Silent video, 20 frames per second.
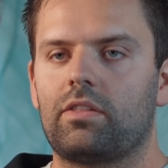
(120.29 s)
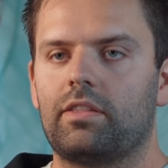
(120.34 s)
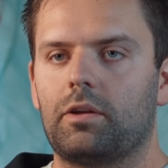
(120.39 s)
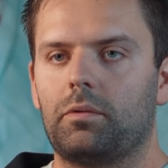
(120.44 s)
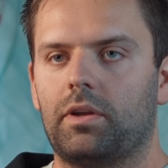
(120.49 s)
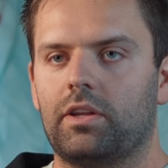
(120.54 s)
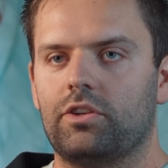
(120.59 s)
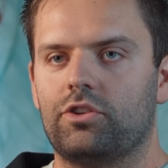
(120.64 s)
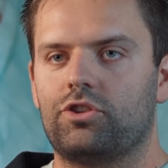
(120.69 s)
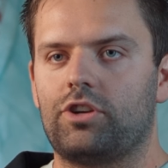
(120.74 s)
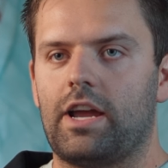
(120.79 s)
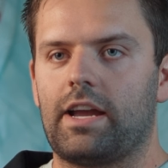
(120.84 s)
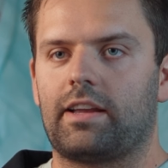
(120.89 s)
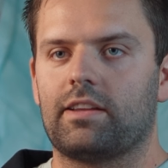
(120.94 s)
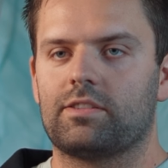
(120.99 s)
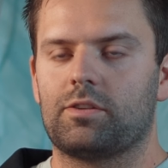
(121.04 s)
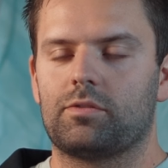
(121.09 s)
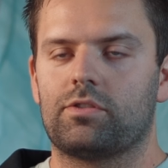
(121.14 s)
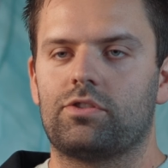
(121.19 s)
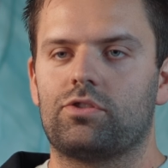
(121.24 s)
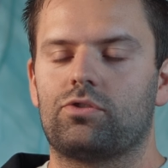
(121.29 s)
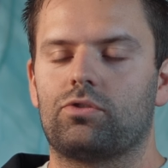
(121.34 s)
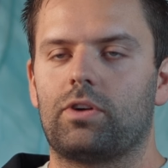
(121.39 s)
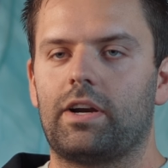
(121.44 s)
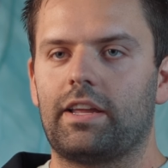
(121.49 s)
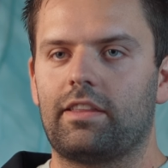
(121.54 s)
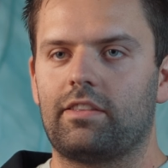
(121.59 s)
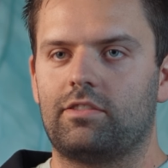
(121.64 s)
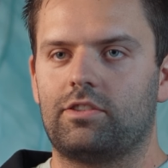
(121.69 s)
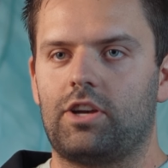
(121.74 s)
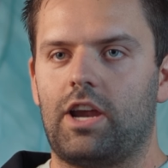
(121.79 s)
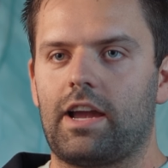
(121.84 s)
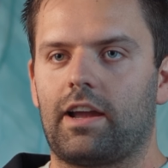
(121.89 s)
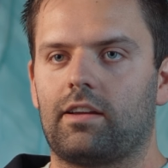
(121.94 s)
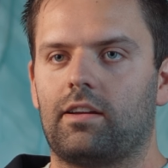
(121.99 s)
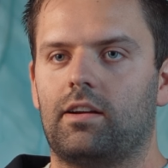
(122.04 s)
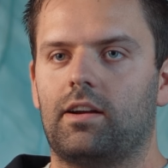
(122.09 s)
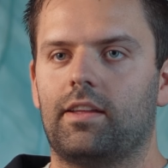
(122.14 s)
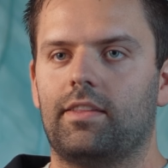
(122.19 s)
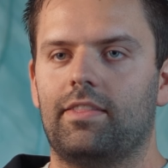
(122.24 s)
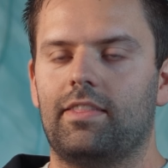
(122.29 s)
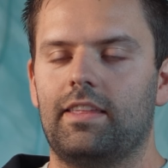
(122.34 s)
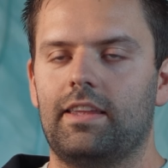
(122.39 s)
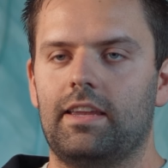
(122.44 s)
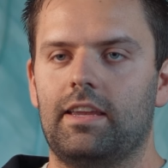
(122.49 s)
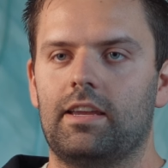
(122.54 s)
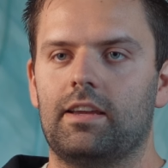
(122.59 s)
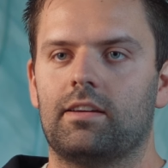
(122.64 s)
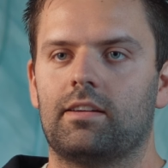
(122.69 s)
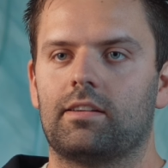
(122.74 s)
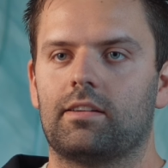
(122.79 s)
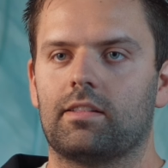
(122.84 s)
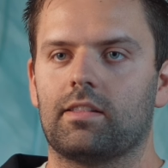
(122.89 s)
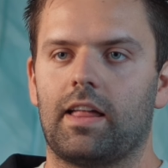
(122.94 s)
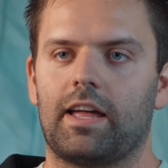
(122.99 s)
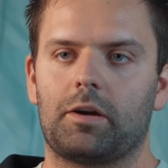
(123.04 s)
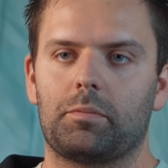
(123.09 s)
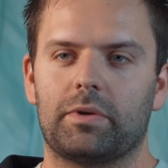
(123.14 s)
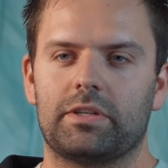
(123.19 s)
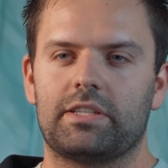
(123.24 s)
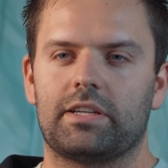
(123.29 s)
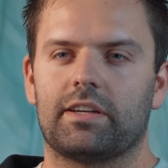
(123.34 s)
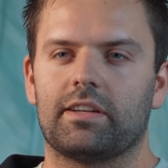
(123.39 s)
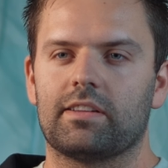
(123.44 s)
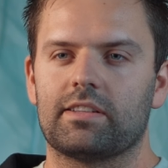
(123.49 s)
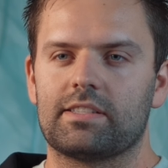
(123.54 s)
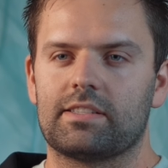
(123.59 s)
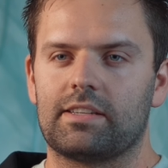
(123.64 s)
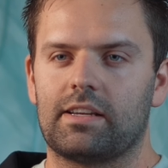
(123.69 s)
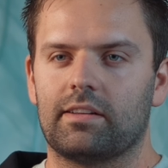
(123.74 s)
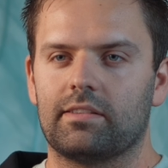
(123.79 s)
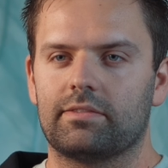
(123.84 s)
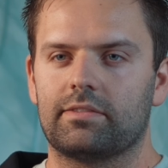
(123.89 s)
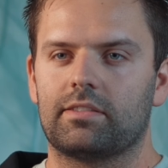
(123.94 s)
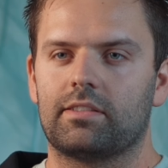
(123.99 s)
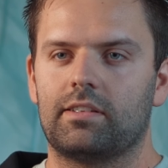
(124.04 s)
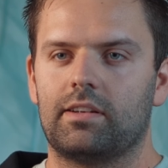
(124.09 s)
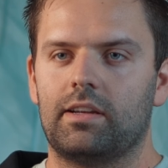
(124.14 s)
thing we can check is a strength check on the glider material itself.